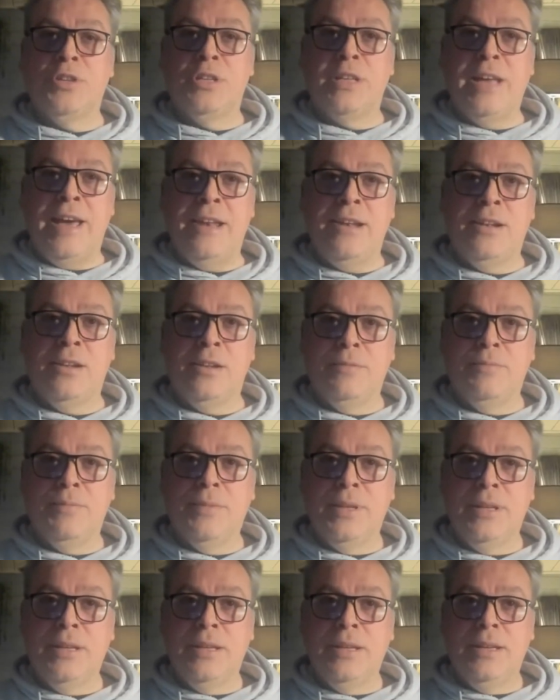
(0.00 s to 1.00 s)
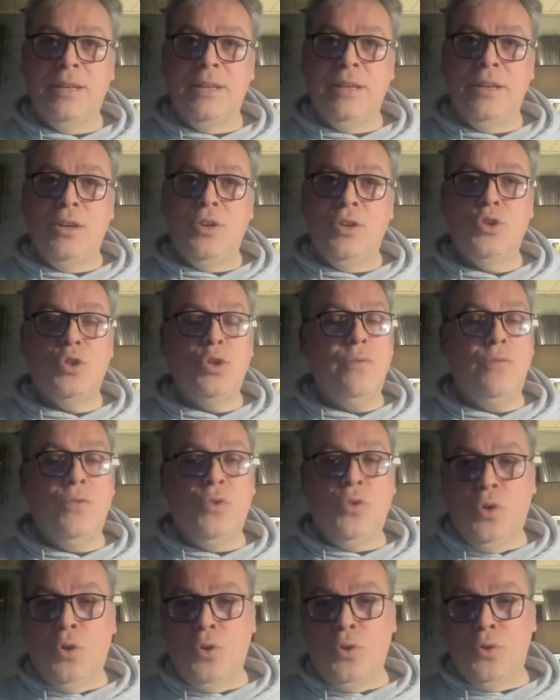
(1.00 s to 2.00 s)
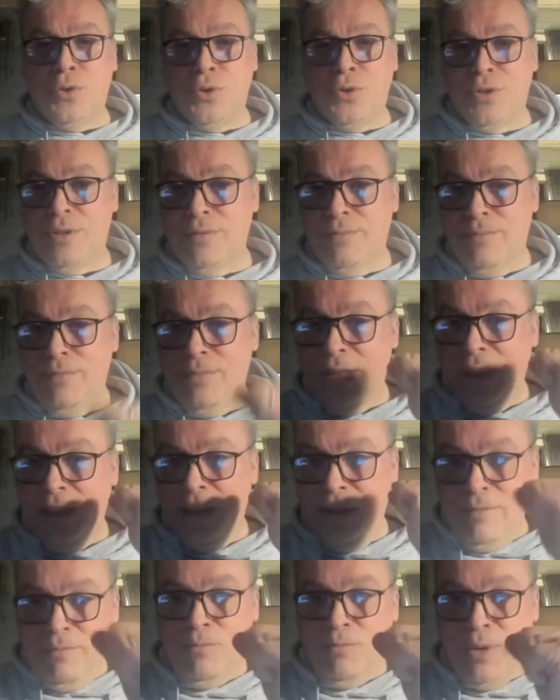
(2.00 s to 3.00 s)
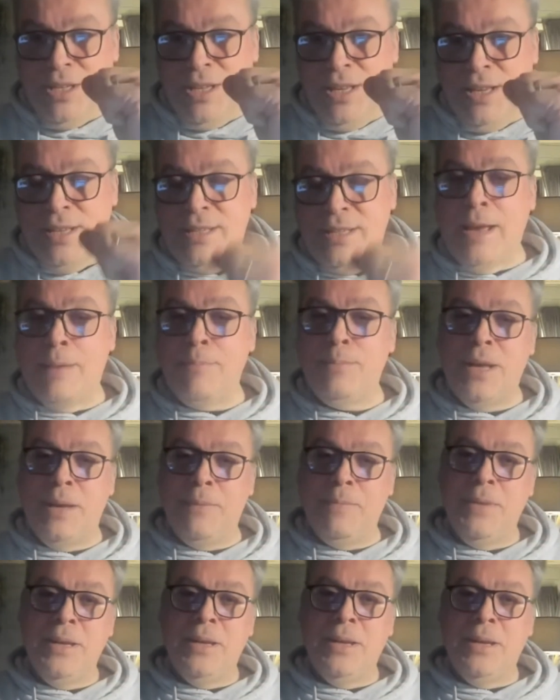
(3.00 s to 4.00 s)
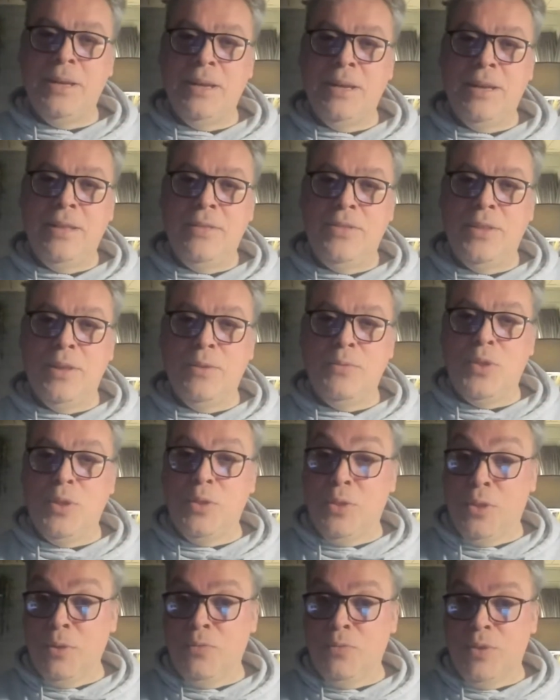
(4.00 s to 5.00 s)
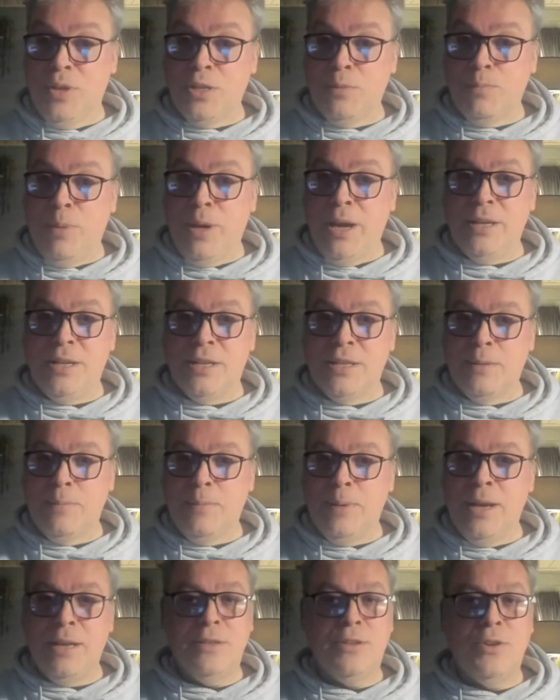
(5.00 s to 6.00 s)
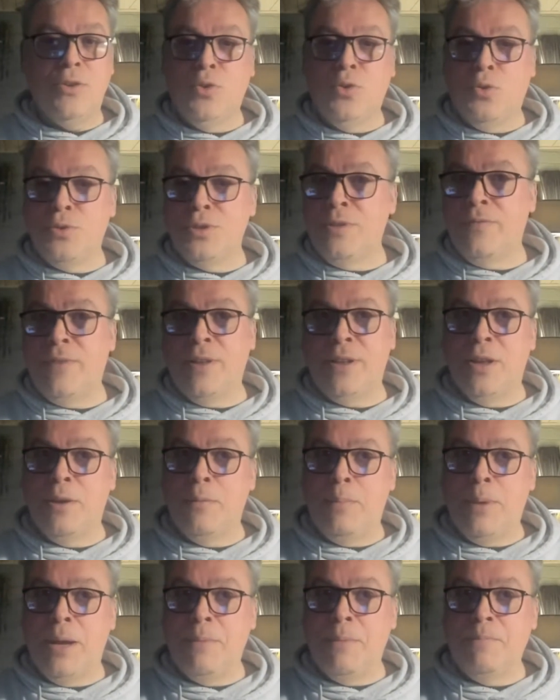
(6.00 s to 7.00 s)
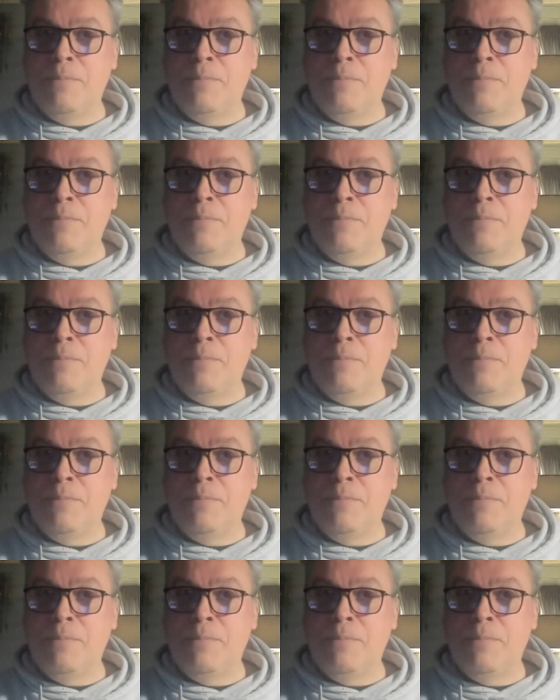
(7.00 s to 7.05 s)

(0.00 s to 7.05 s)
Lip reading: handle. So, of course, as he stabbed it, the spike disappeared. So, of course, he felt no pain.